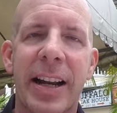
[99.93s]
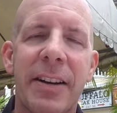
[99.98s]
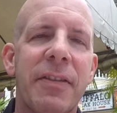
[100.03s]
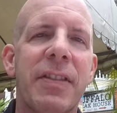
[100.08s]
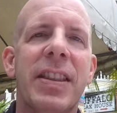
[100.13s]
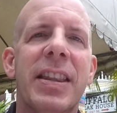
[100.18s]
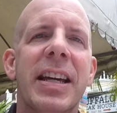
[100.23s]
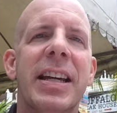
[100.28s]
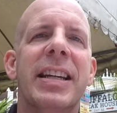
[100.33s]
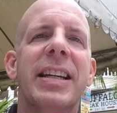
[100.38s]

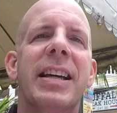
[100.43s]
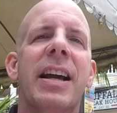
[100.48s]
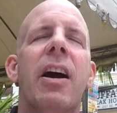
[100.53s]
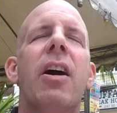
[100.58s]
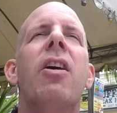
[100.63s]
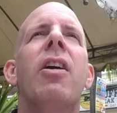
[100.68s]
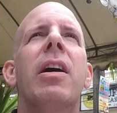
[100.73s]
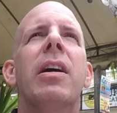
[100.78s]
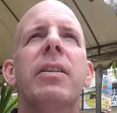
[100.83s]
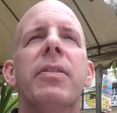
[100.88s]
Everything,
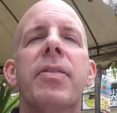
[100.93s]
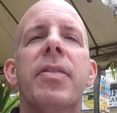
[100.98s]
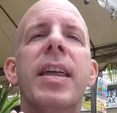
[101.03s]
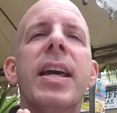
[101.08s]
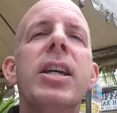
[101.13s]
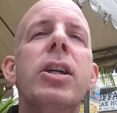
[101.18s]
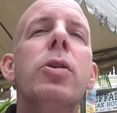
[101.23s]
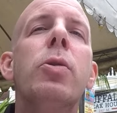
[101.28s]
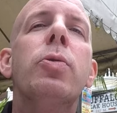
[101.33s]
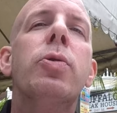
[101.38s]

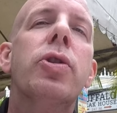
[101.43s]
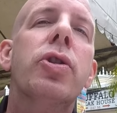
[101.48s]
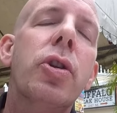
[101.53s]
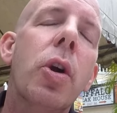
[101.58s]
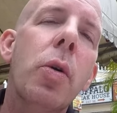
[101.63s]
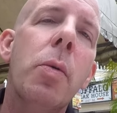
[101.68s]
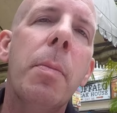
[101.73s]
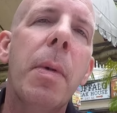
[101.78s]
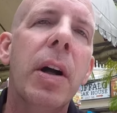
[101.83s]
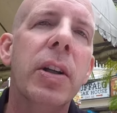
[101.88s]
thank you
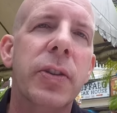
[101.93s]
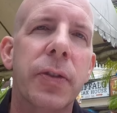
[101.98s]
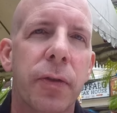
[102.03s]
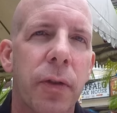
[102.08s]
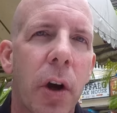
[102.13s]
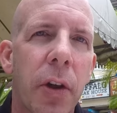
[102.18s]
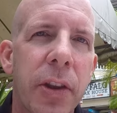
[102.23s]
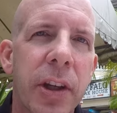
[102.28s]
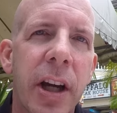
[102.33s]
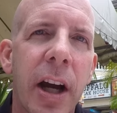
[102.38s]
so much for
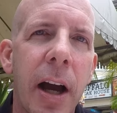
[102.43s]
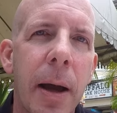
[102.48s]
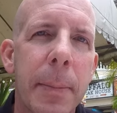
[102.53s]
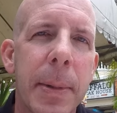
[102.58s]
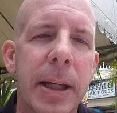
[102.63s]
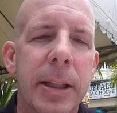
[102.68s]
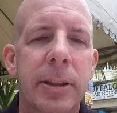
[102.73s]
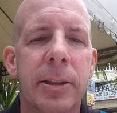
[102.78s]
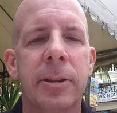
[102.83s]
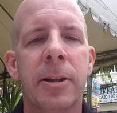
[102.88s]
all the
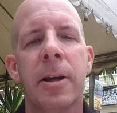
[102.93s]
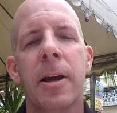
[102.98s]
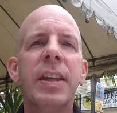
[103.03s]
comments.